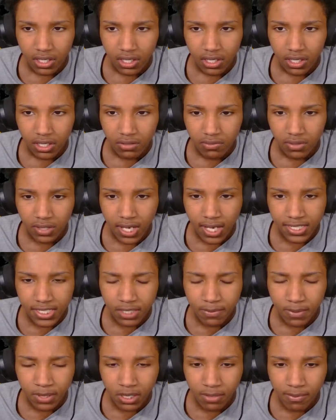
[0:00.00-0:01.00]
Well, has he
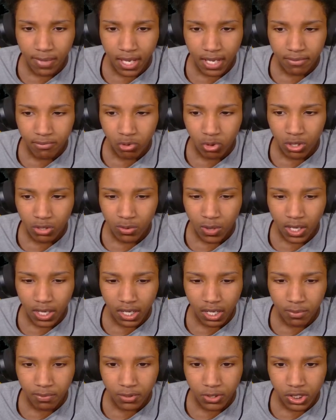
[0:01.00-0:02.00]
been a bad boy? Why I
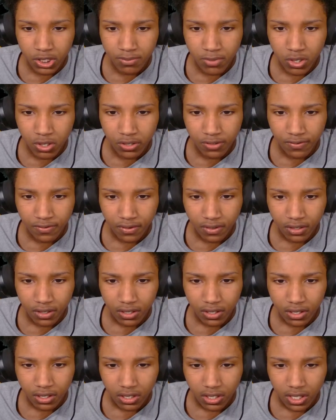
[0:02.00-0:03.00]
gotta push him off?
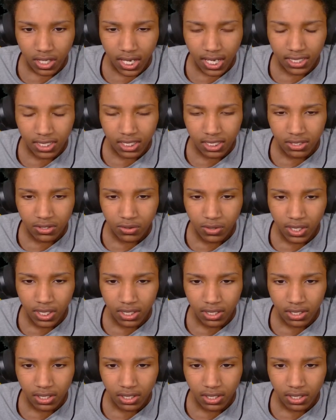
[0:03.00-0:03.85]
I can't do that.